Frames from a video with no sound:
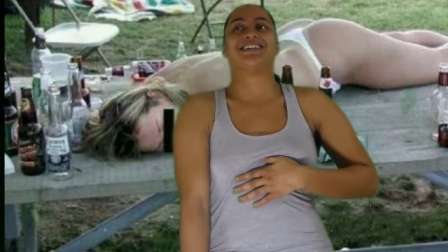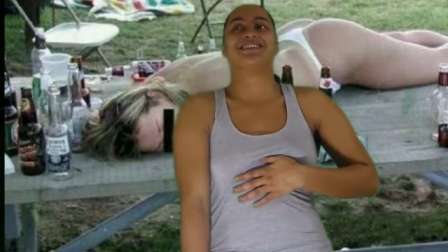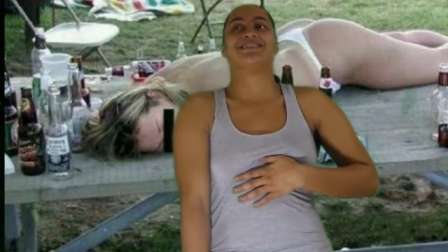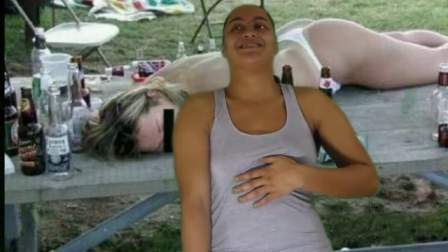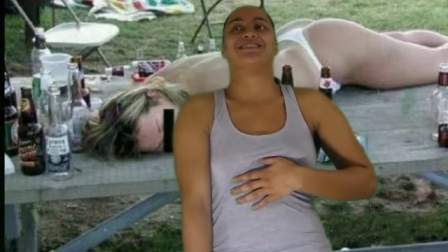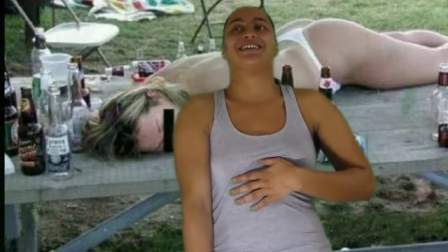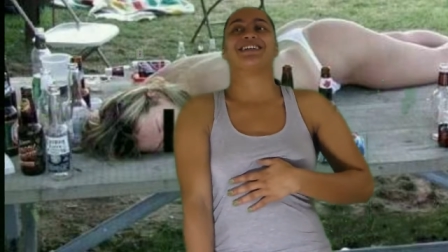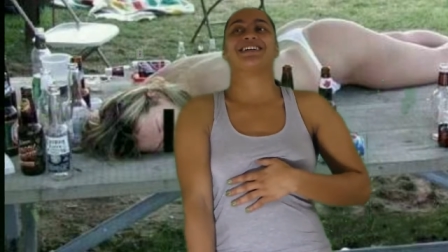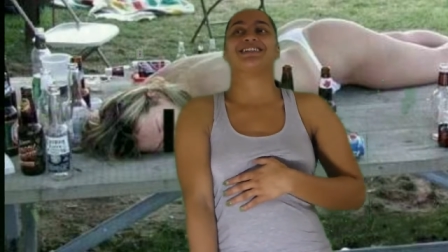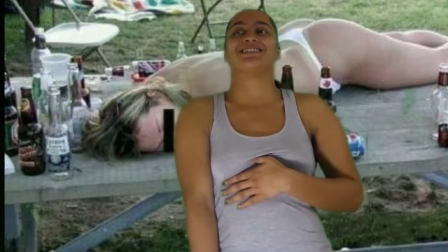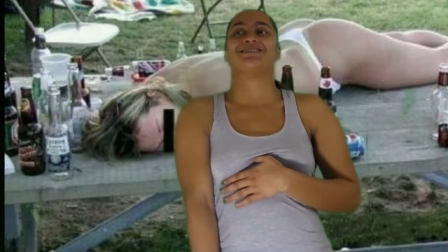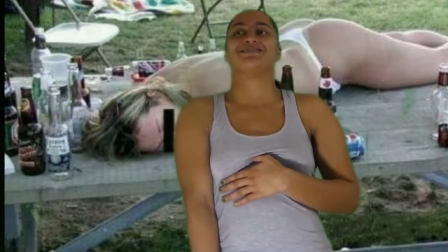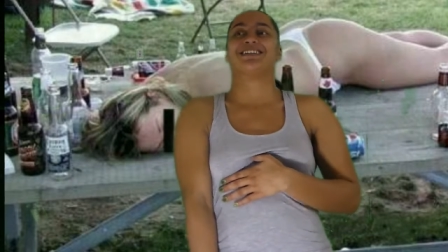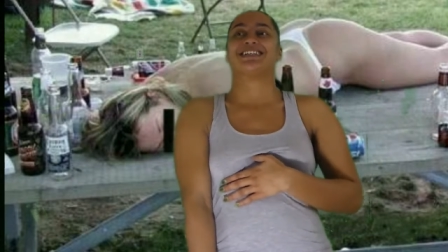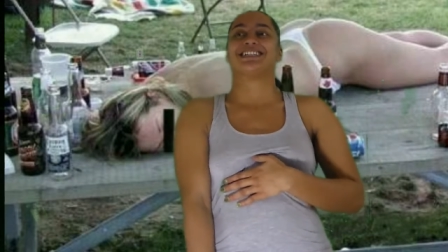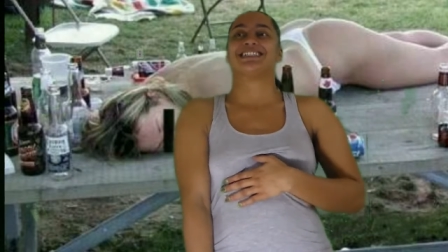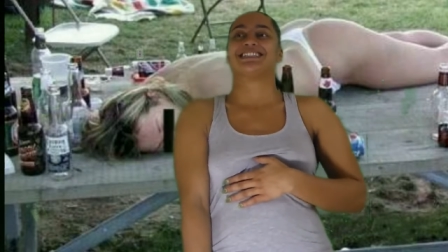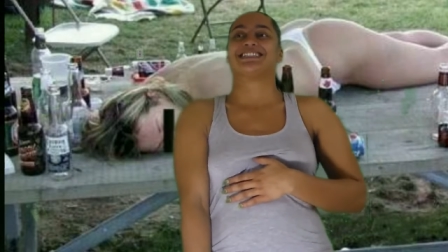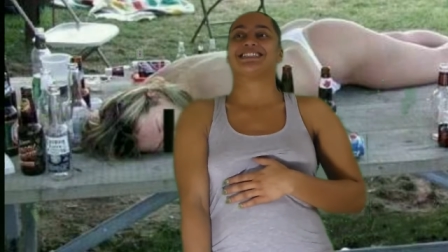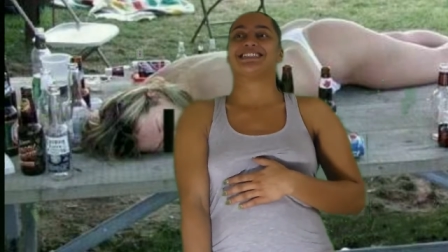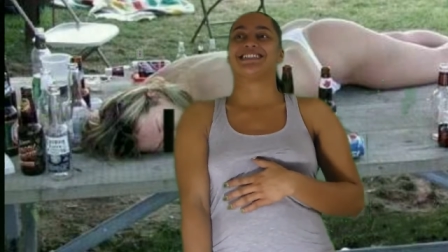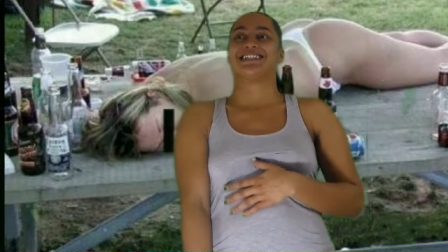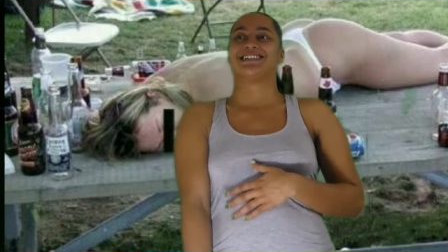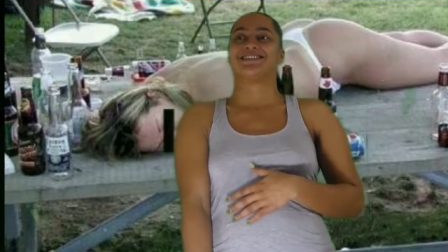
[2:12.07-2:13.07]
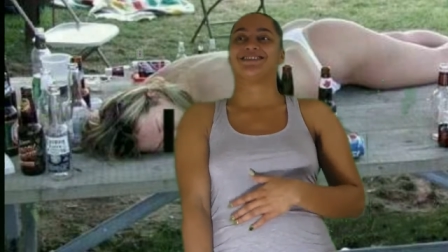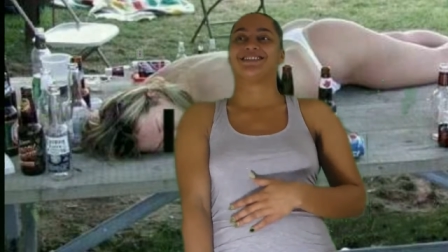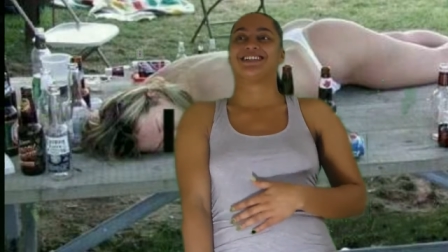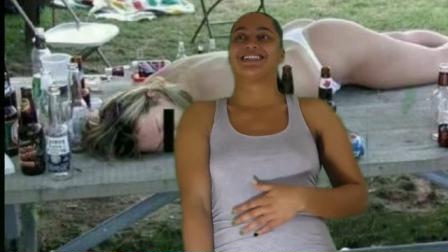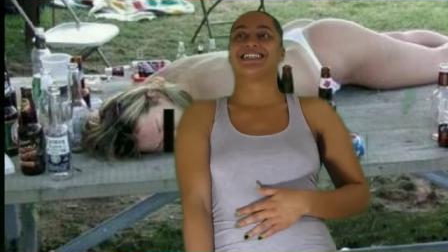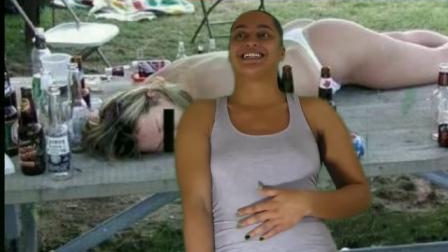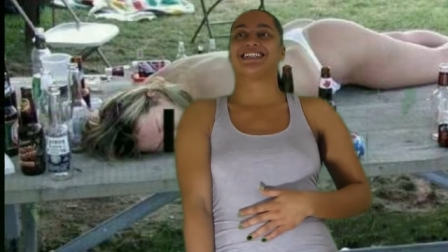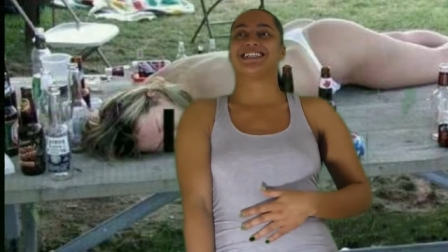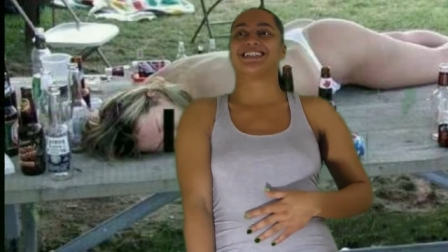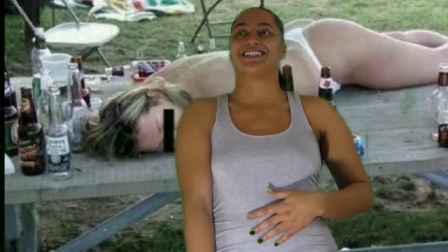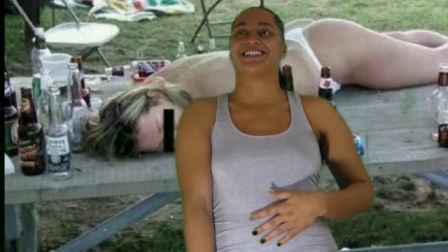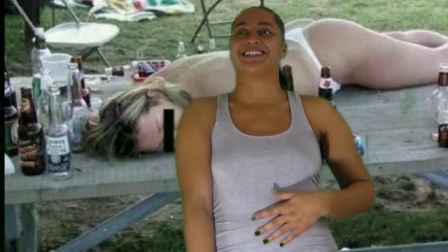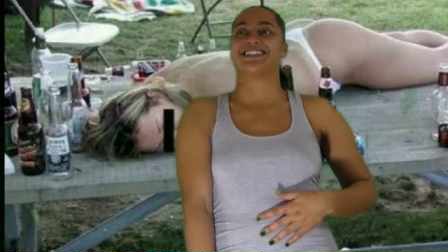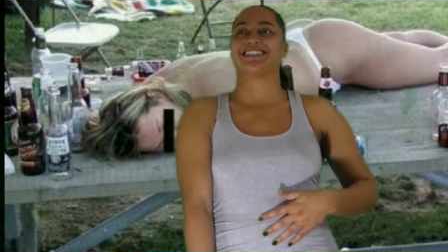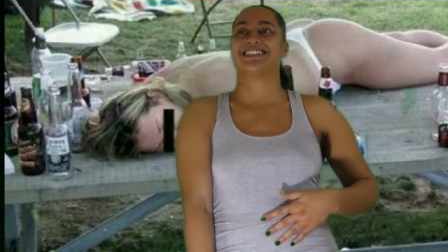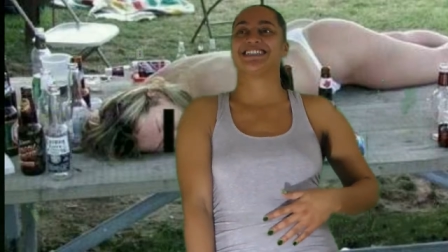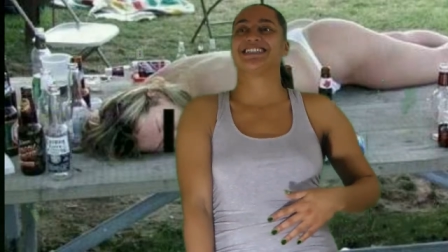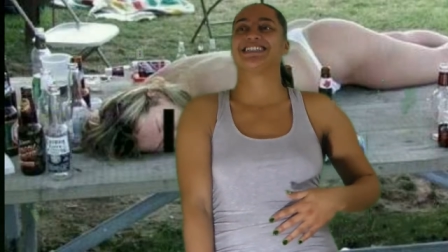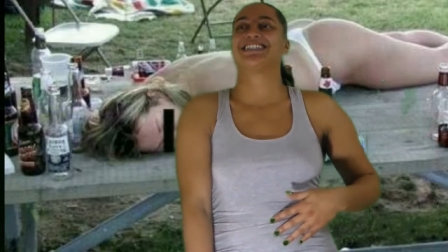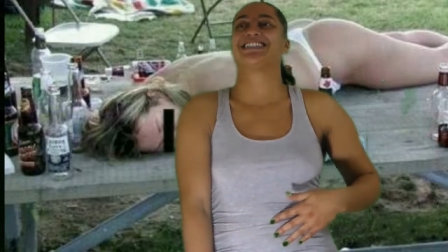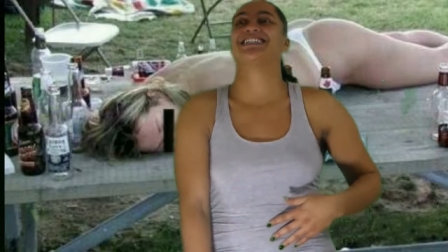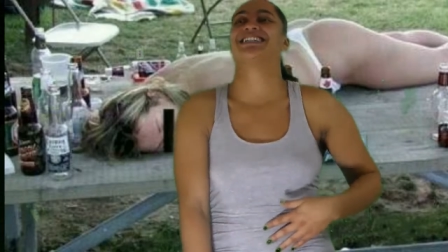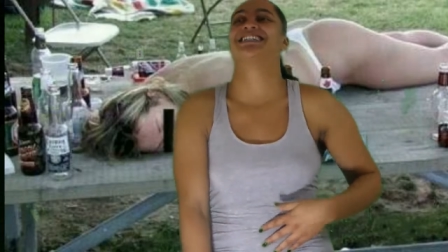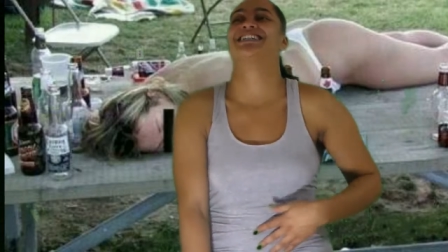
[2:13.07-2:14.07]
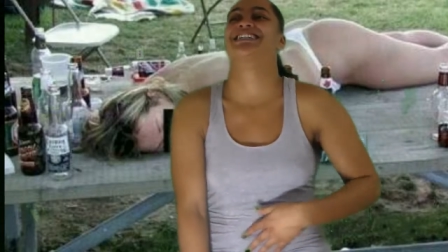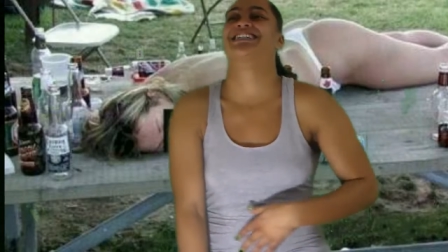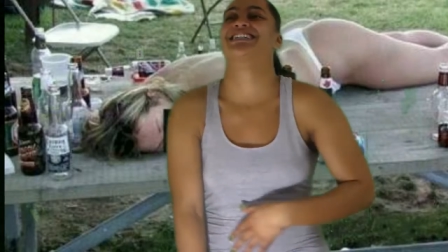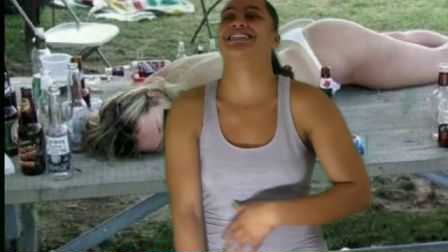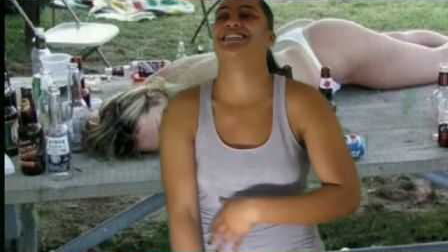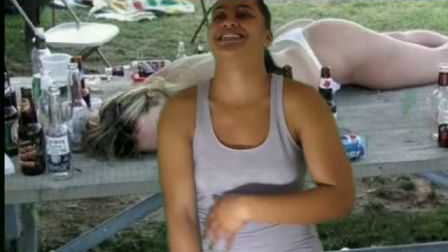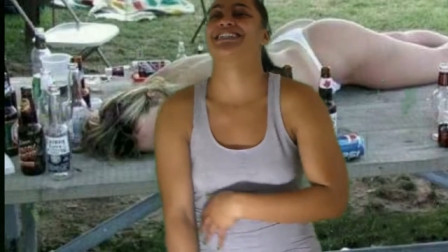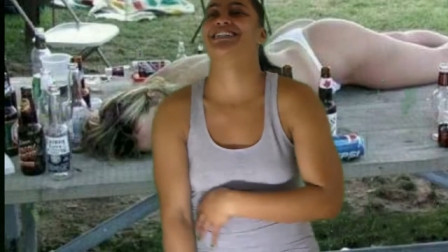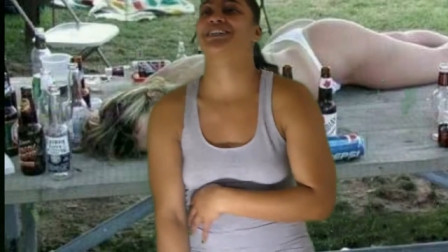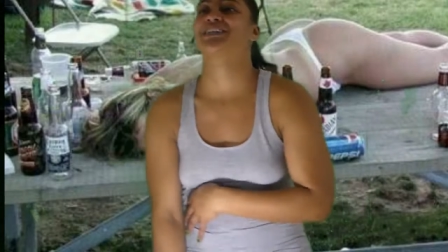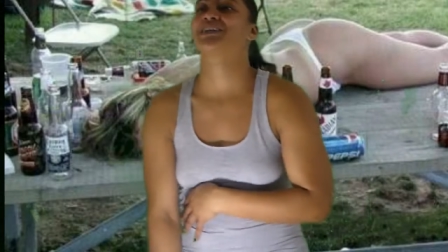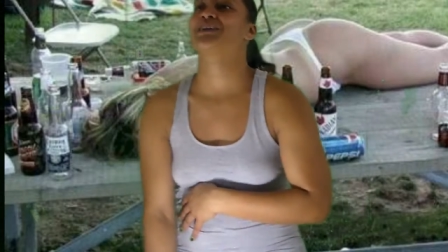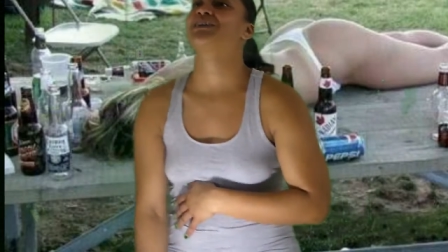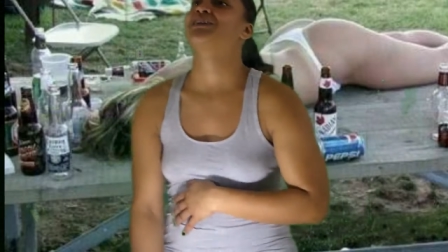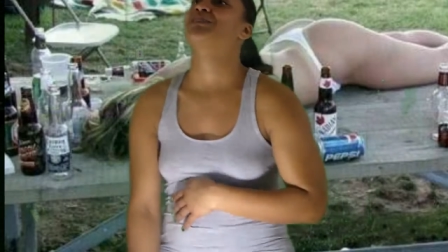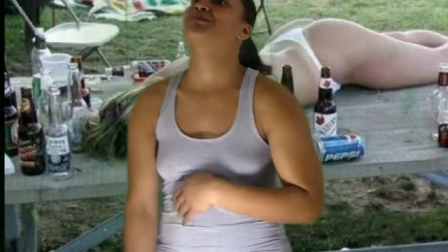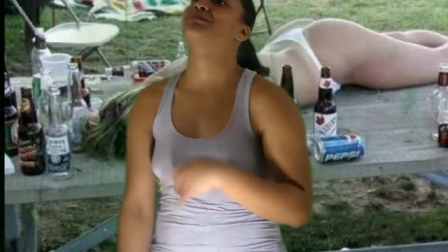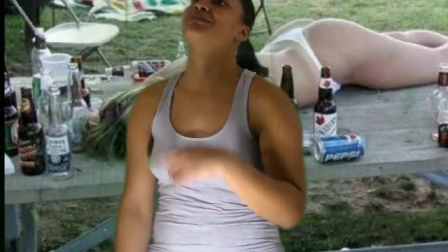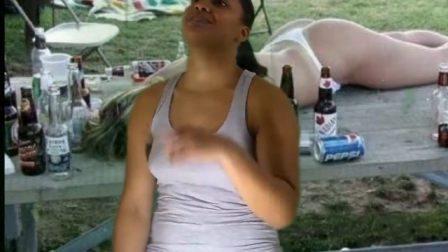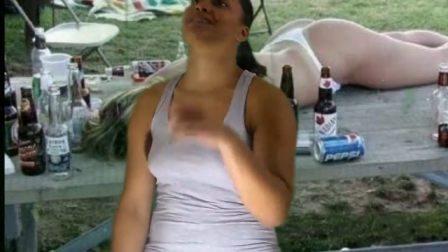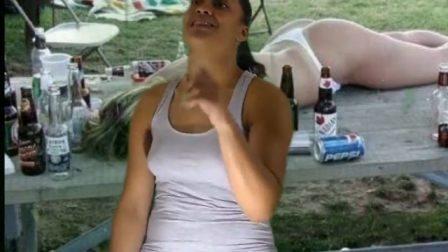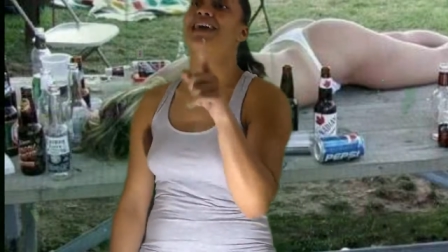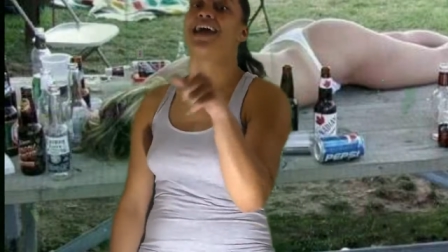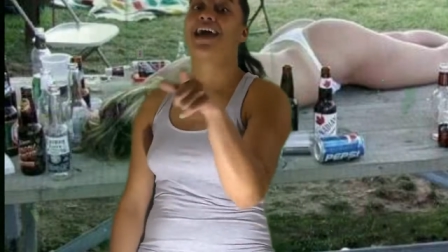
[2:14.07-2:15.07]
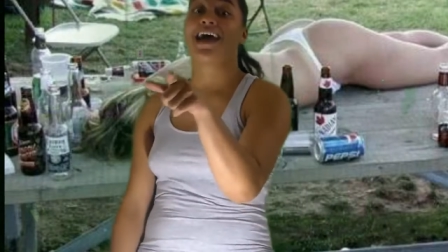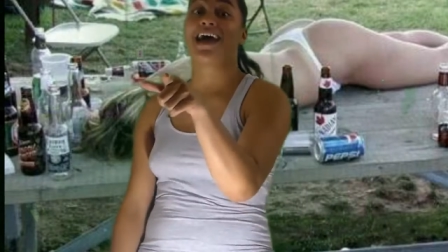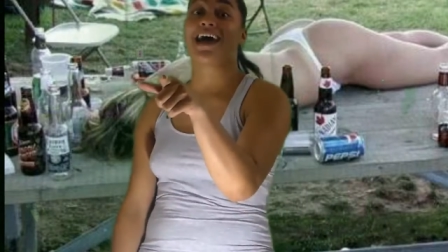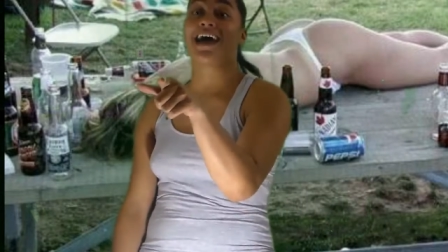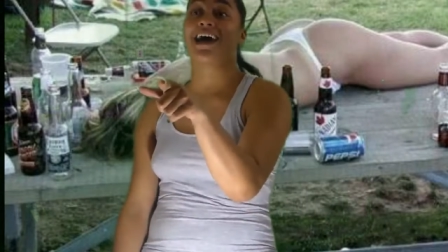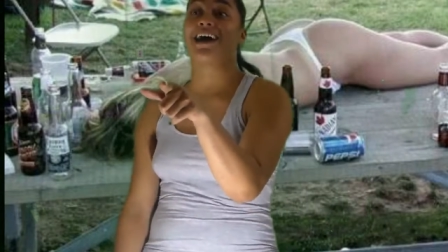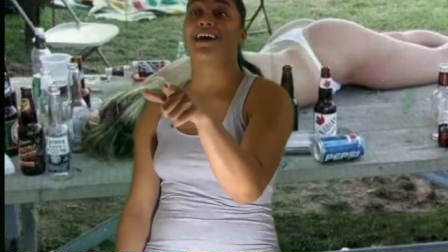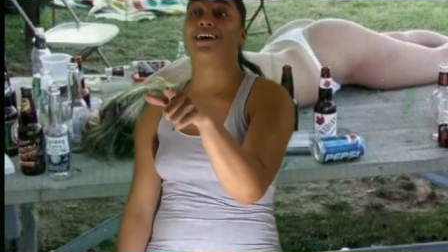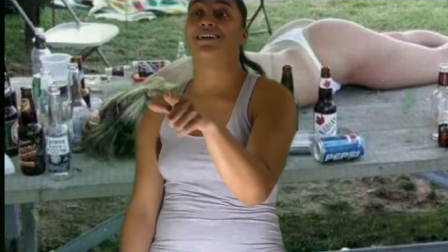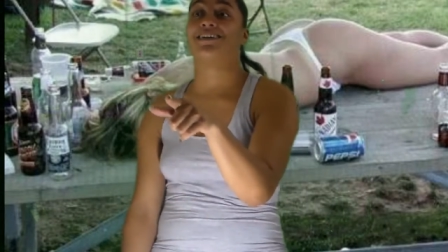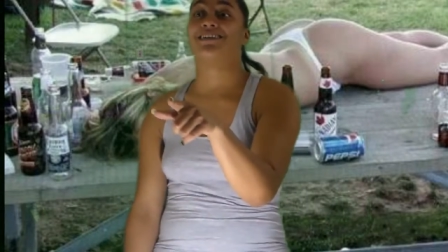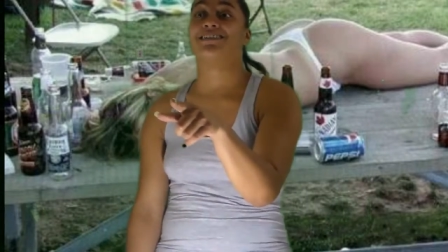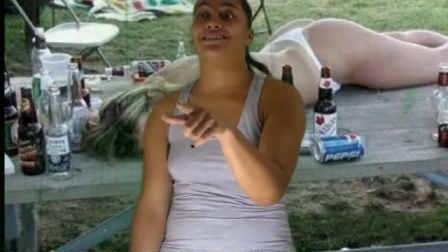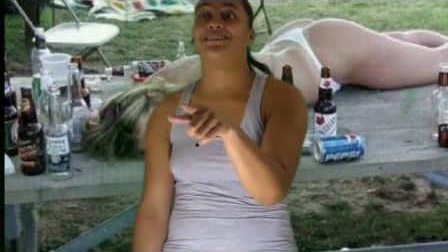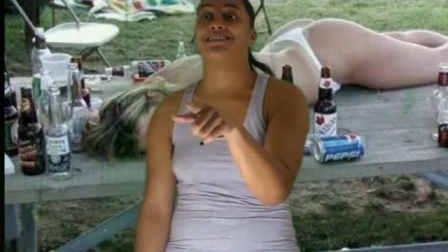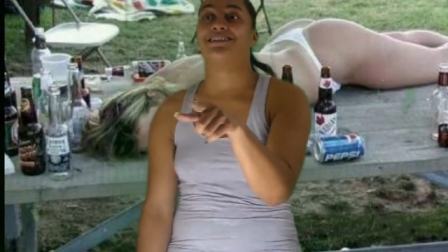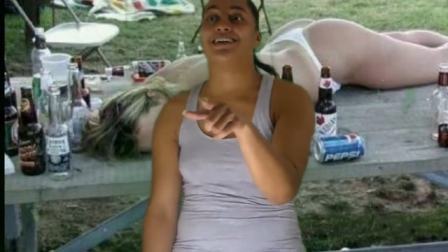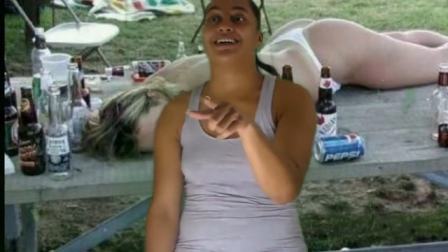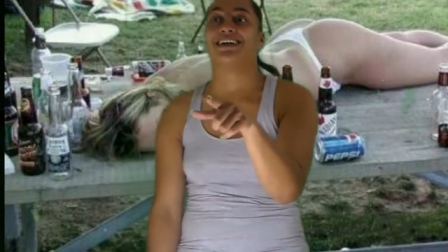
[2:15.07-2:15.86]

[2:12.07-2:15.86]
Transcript: it makes my stomach hurt. but now